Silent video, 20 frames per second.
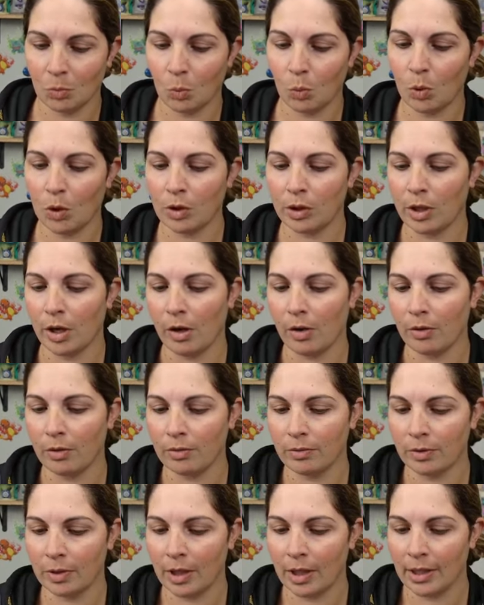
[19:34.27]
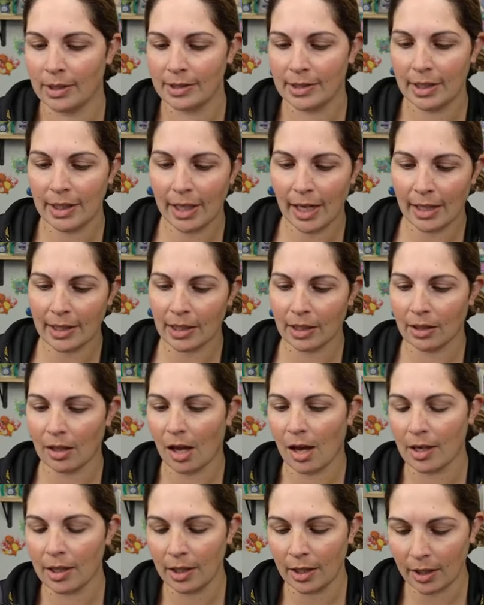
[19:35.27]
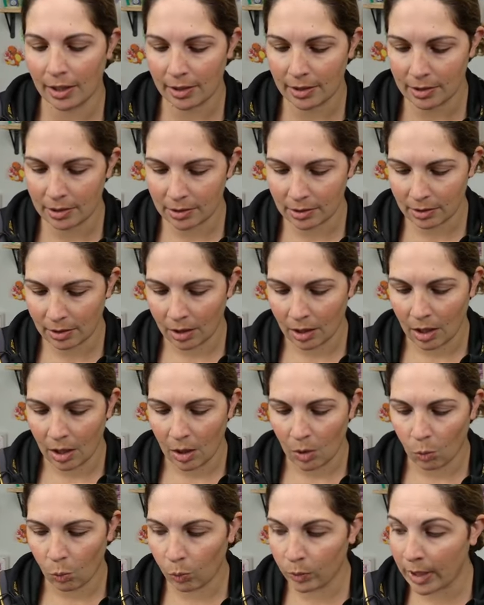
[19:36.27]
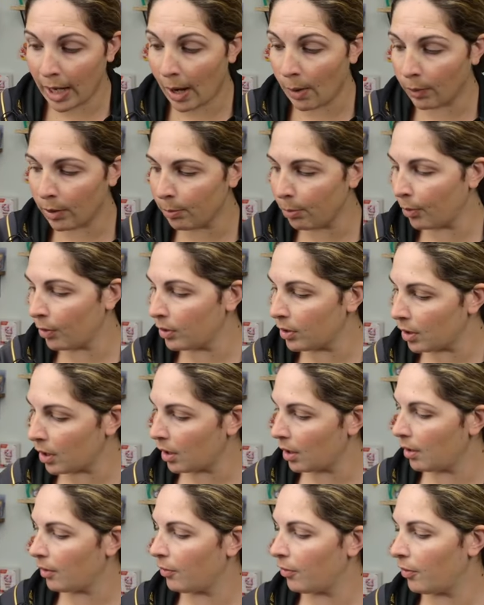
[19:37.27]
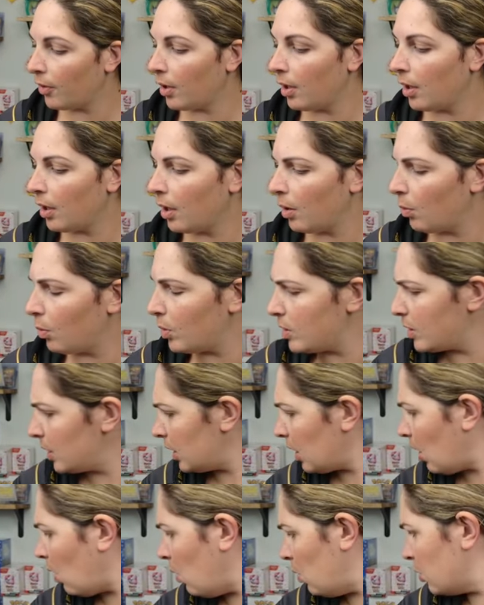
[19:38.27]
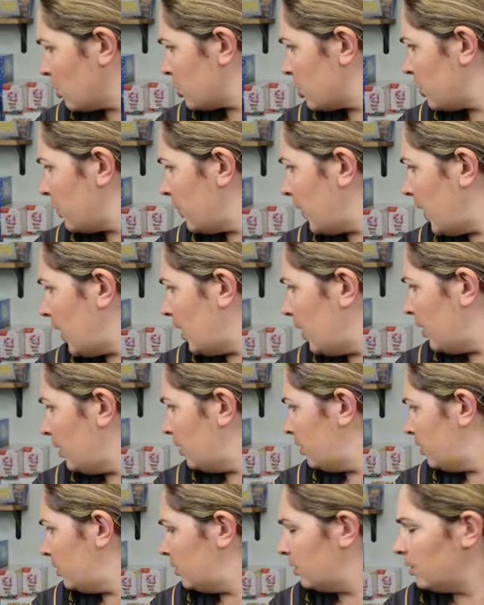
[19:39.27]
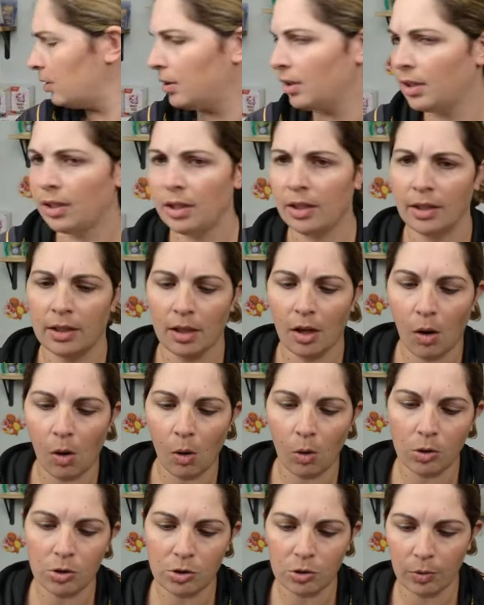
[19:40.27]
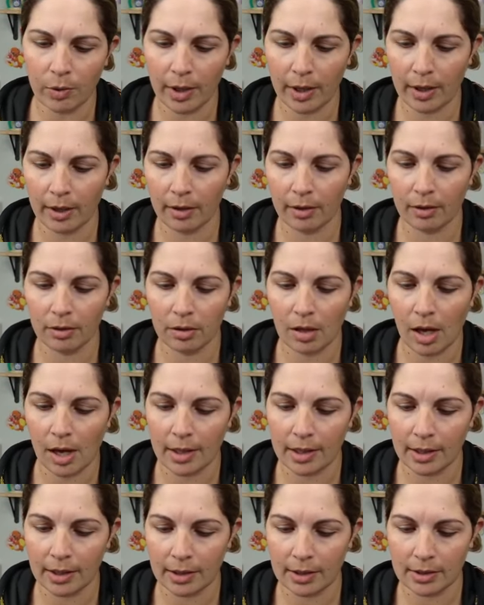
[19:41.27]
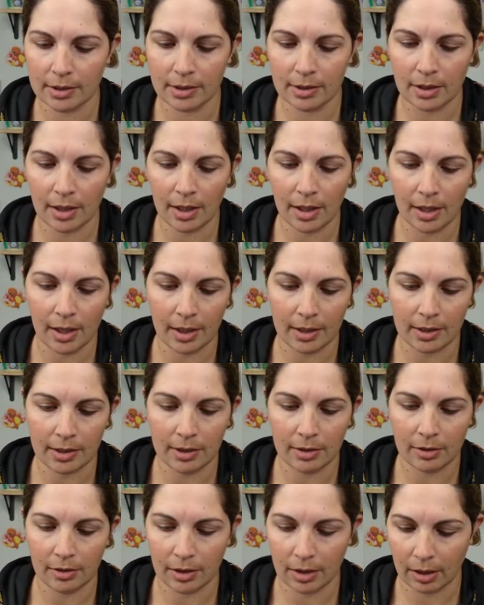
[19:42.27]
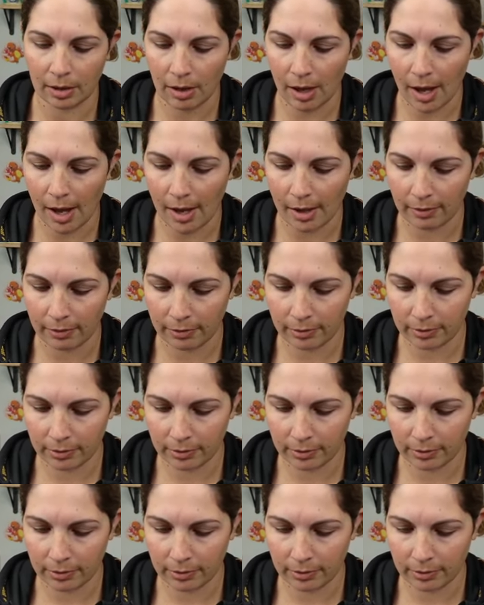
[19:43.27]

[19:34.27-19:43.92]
we'll know. See, you got the Latias. Now we pulled the uh, was it the ultra rare, the ultra rare Latias uh, during the live,